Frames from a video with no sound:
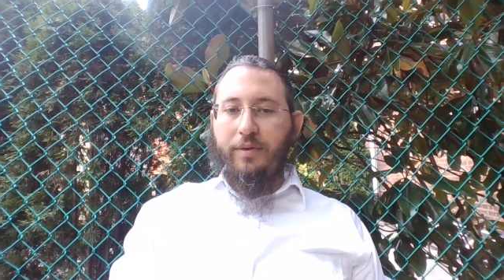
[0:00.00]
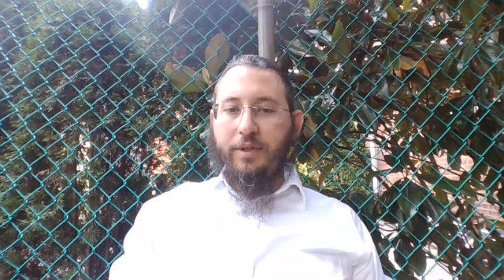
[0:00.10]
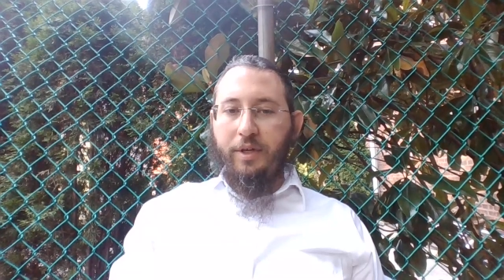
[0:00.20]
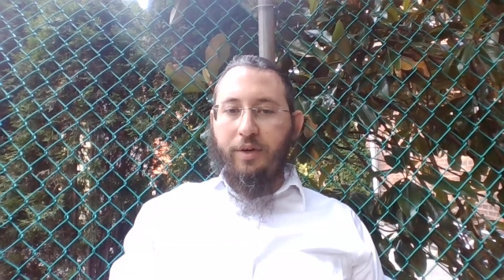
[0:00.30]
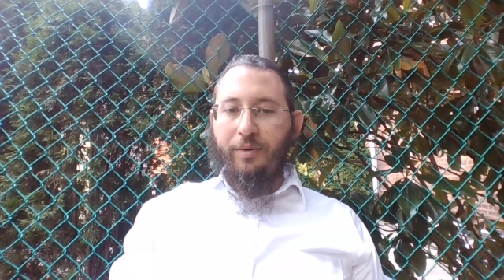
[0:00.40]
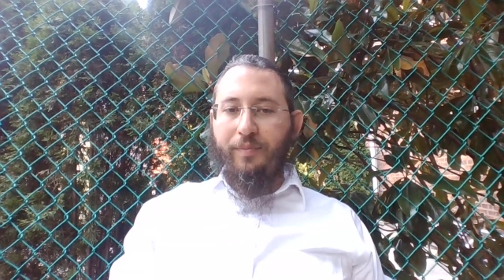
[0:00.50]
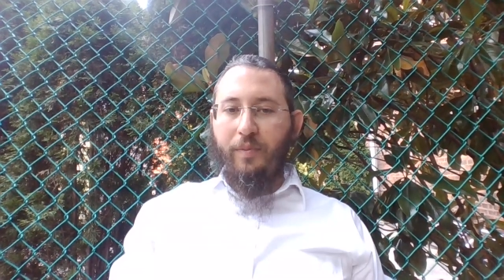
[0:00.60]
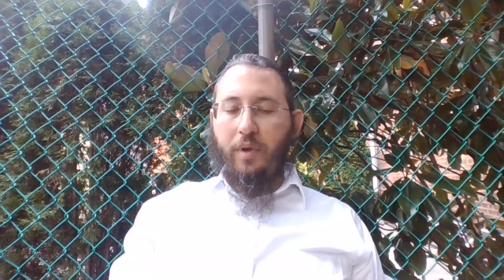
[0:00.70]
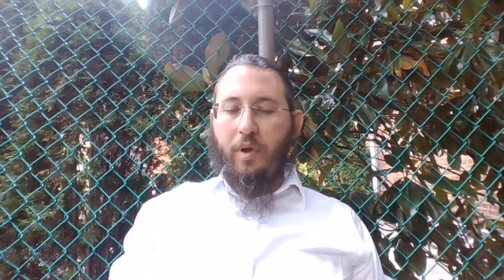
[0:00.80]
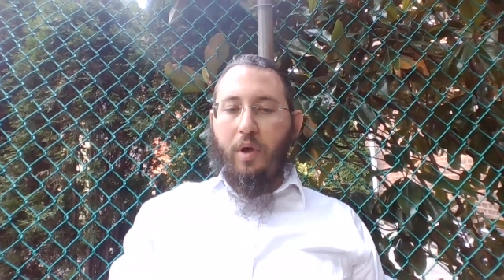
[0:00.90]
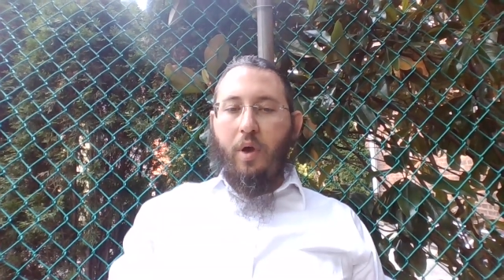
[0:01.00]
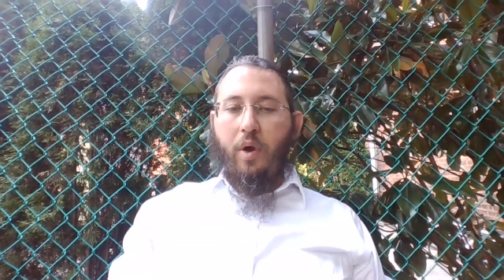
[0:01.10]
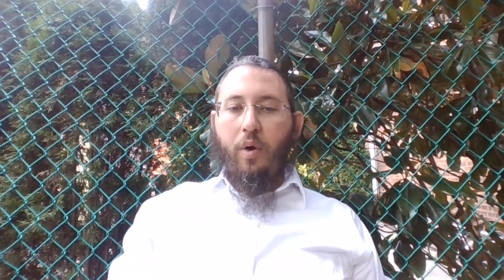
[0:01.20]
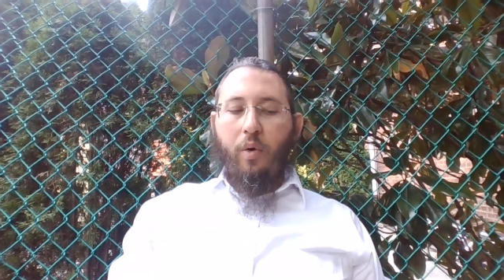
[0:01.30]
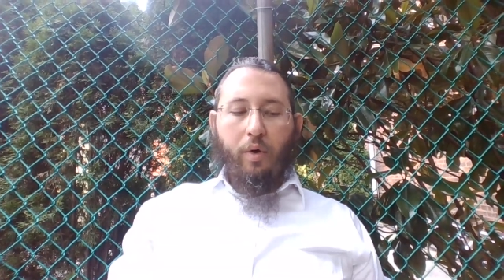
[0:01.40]
siddur,
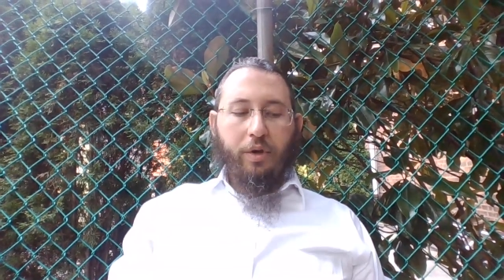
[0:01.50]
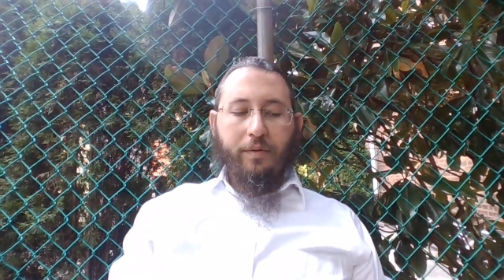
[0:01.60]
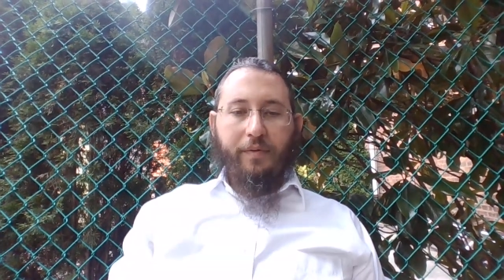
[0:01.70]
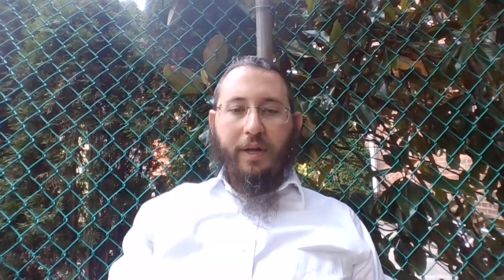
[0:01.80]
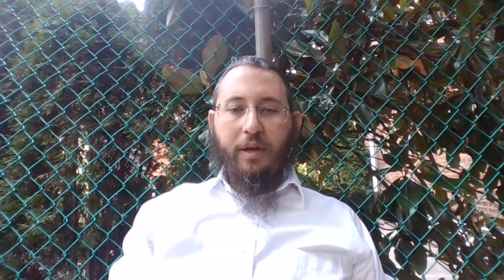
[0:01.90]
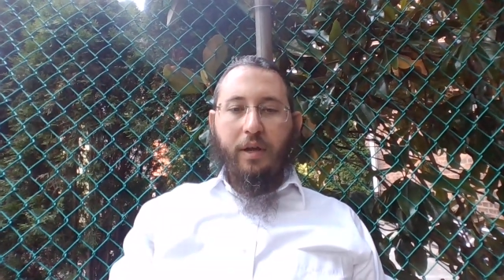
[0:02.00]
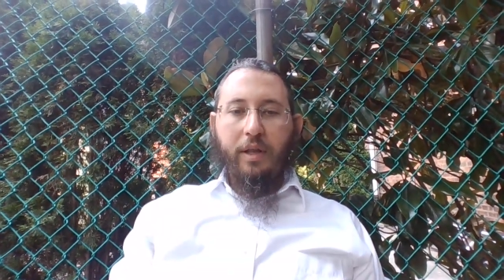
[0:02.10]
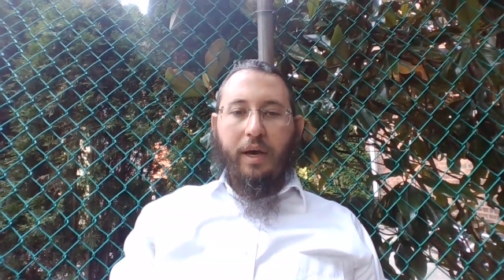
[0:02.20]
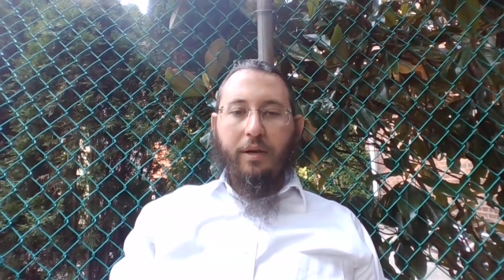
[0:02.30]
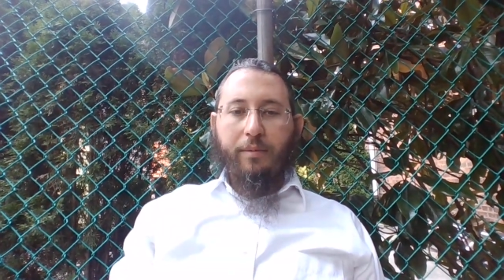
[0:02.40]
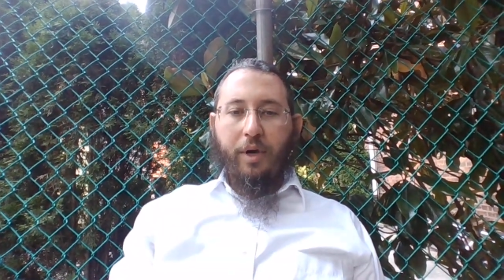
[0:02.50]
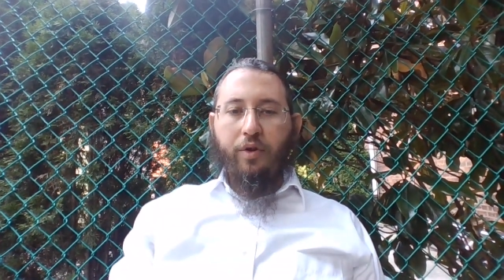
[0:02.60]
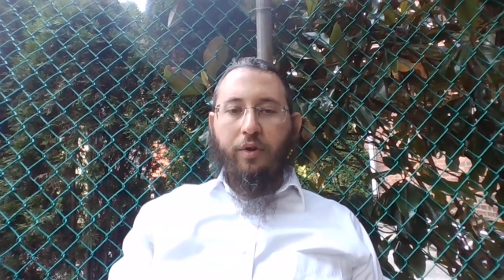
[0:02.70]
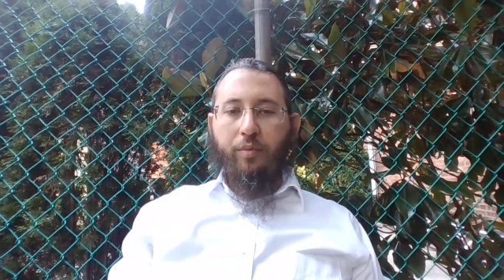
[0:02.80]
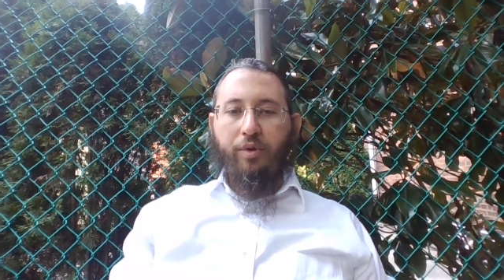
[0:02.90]
or you can find it online. Make
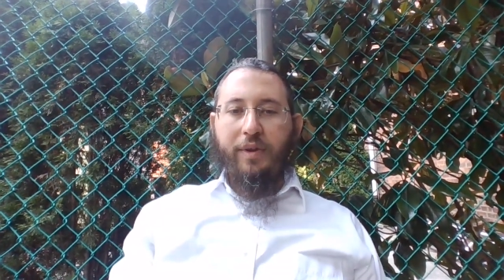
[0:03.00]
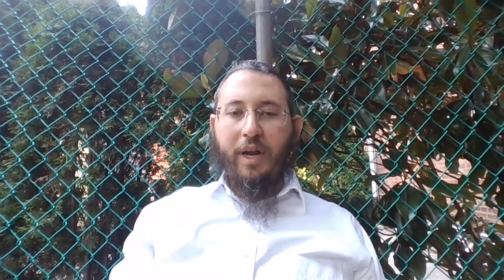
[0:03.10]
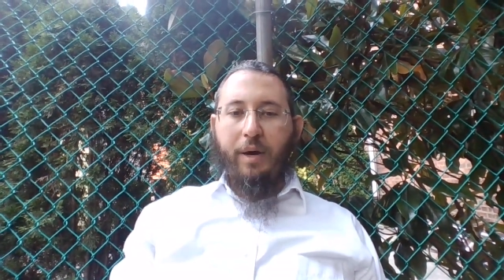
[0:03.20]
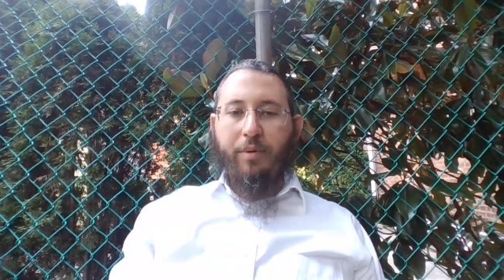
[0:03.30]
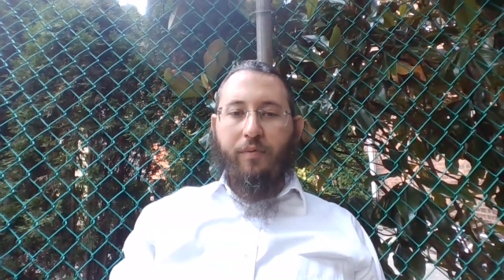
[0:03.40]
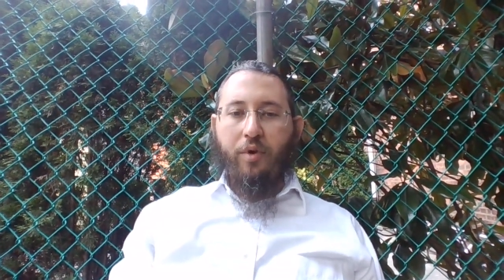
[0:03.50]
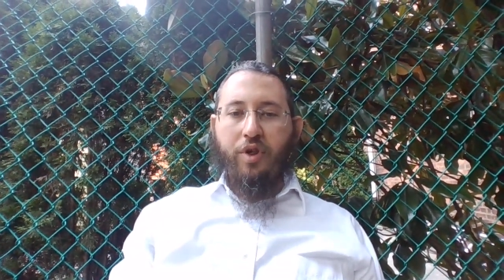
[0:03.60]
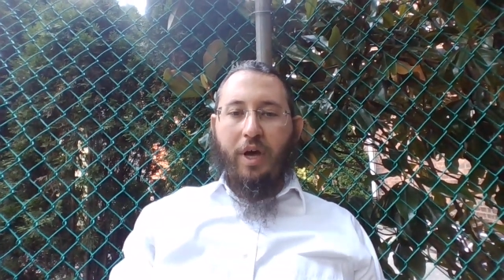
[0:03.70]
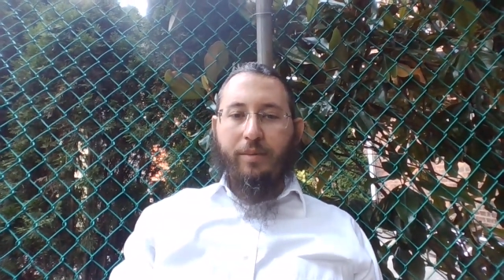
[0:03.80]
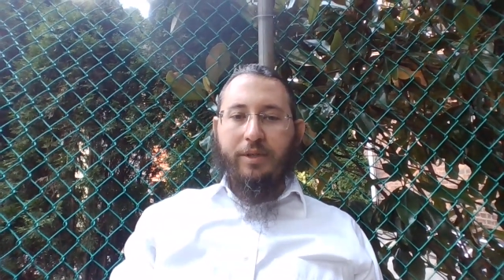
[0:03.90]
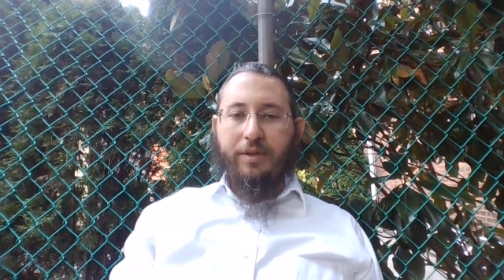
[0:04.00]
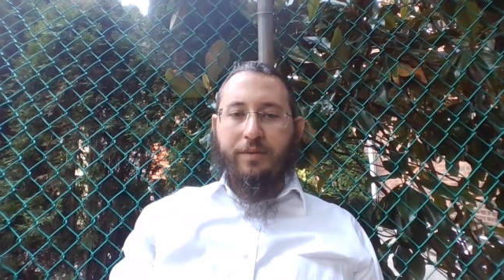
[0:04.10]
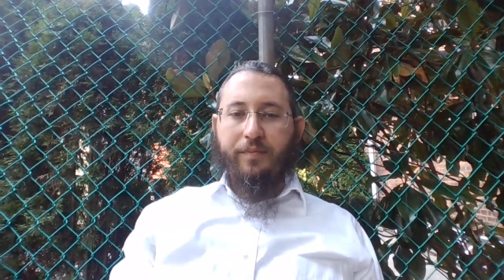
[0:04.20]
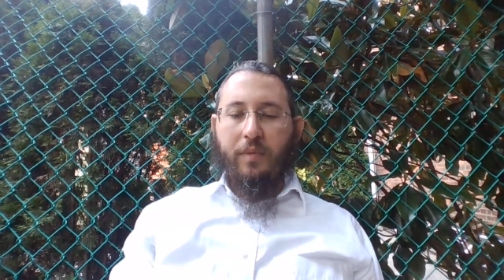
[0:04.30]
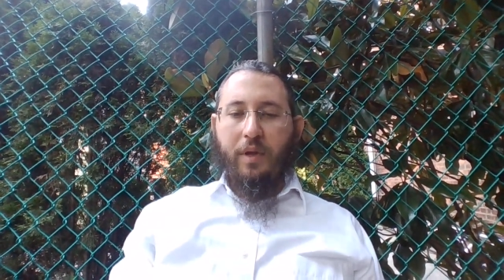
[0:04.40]
sure to print it out before Shabbos.
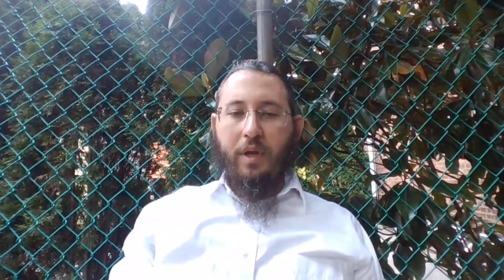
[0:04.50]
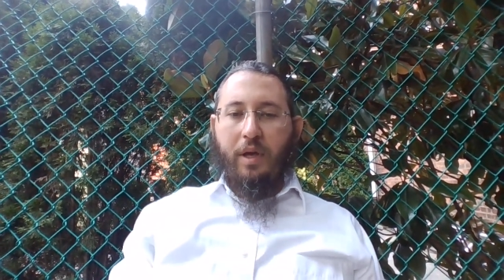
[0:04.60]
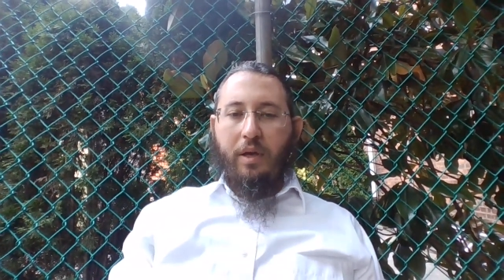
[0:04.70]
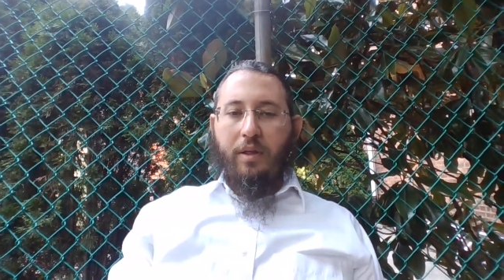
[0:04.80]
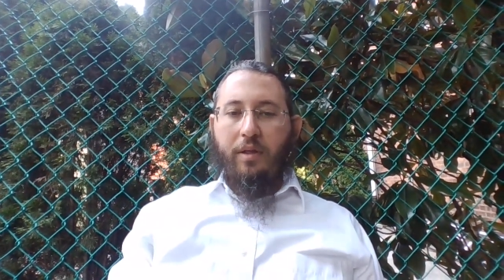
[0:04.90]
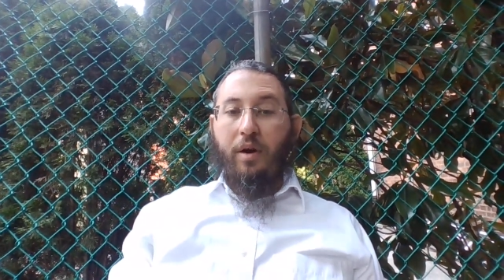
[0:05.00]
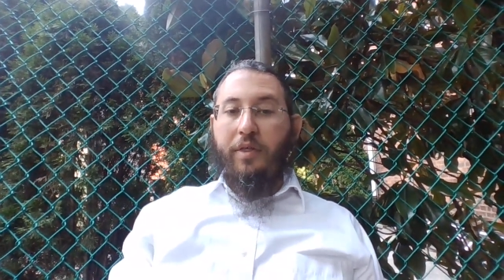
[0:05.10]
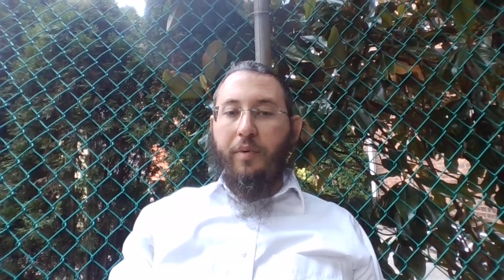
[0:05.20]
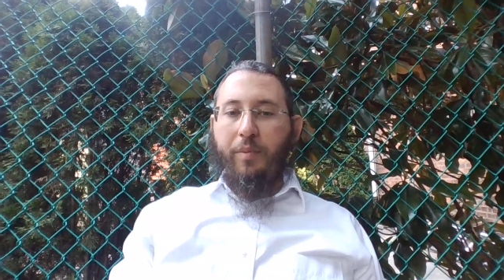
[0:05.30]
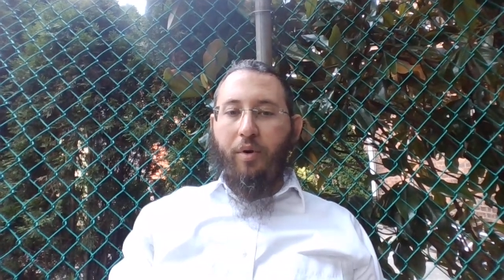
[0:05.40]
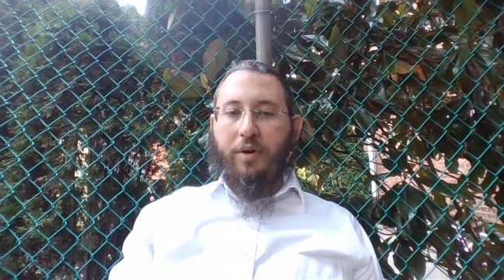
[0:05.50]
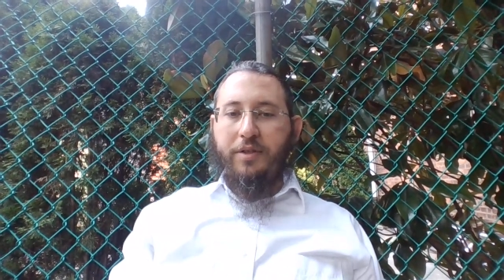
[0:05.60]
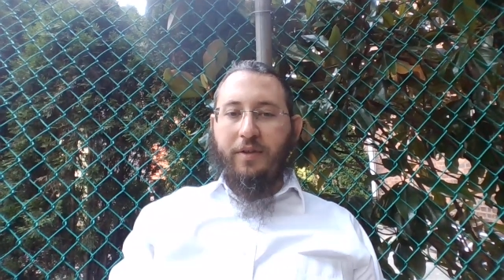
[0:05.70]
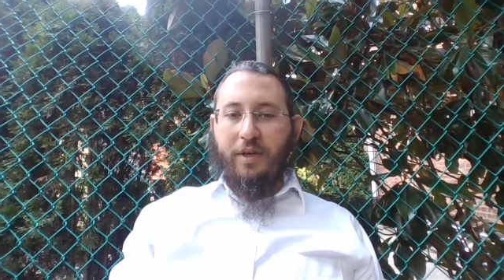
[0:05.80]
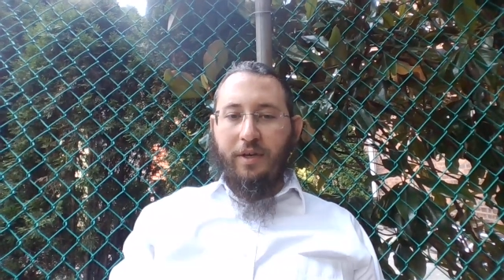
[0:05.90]
There are three
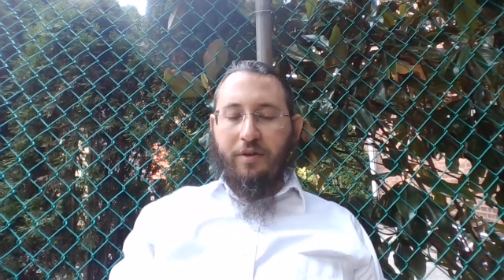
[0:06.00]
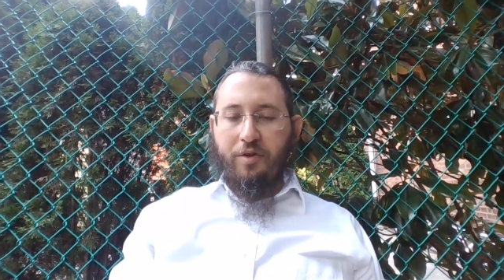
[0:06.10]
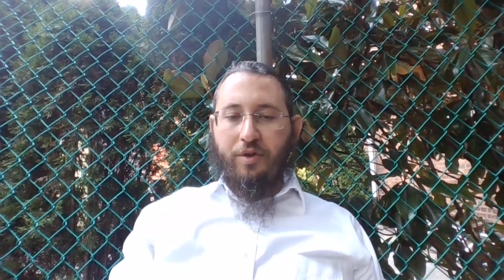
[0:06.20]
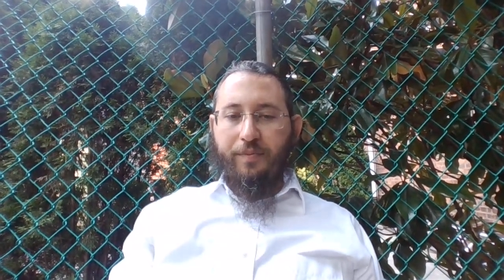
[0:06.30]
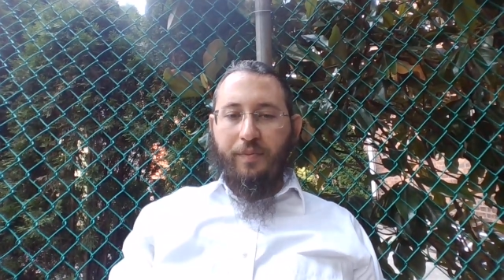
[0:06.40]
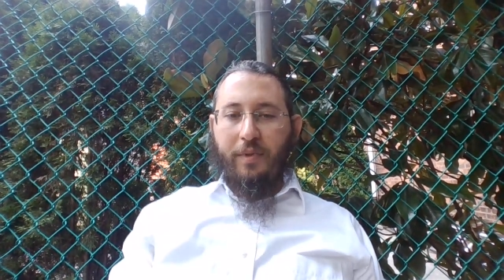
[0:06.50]
parts to the Kiddush.